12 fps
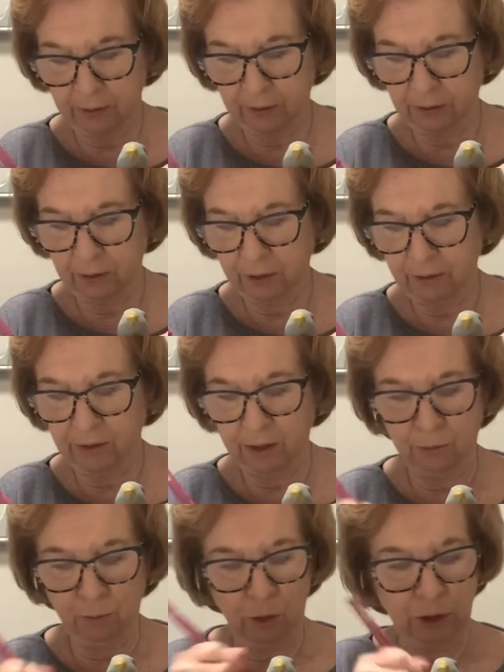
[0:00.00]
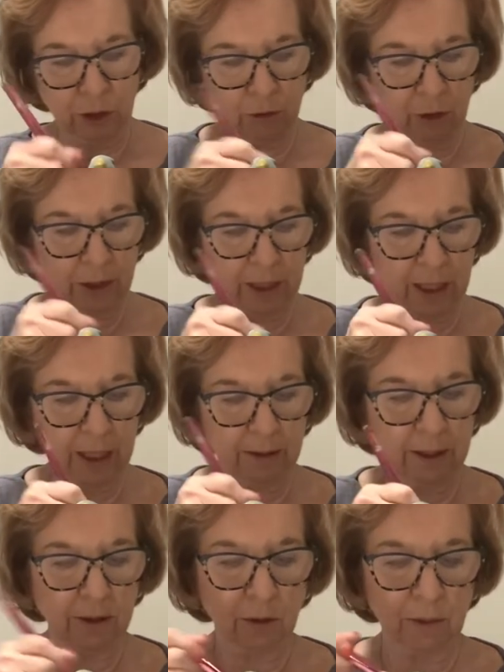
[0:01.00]
because if there's moisture on there,
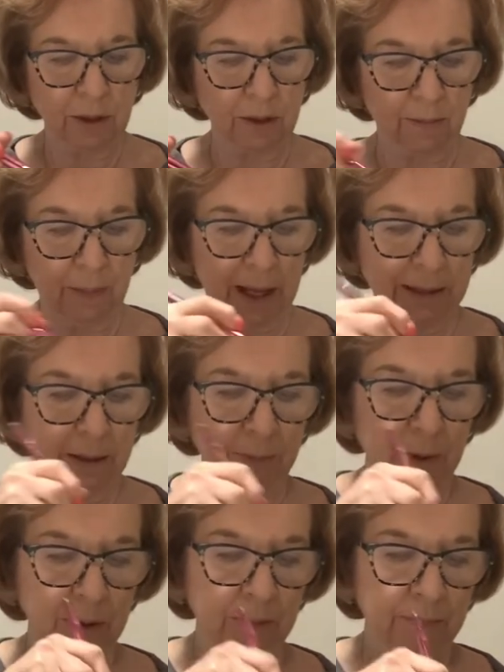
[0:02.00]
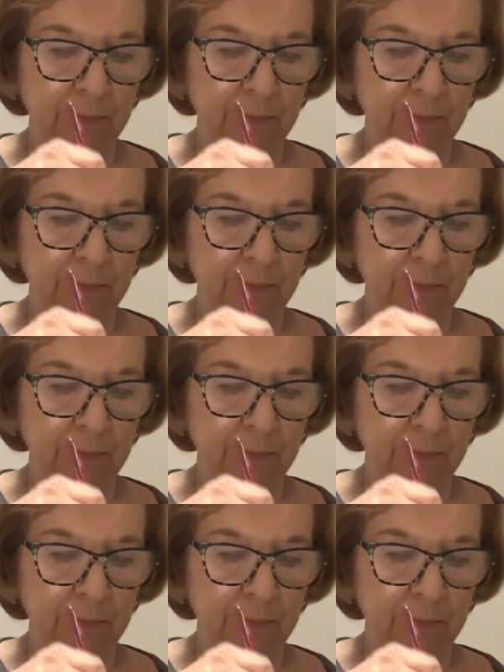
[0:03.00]
it's almost impossible